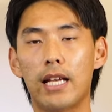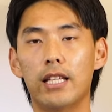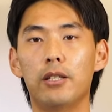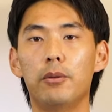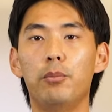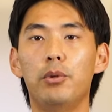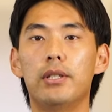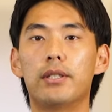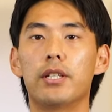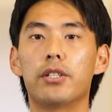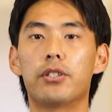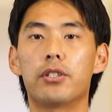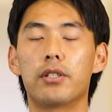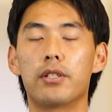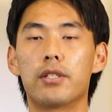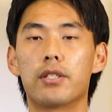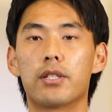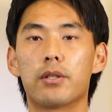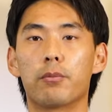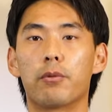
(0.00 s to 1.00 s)
and the
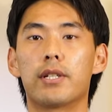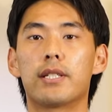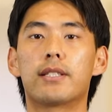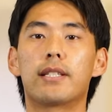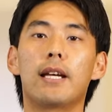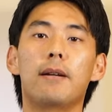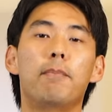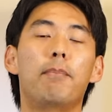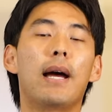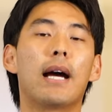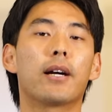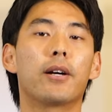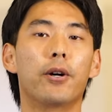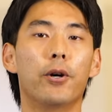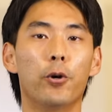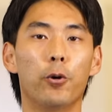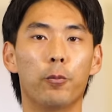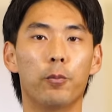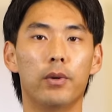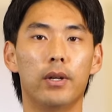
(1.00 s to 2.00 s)
musicians were sent back
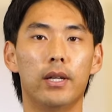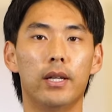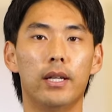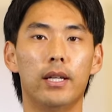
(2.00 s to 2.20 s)
home,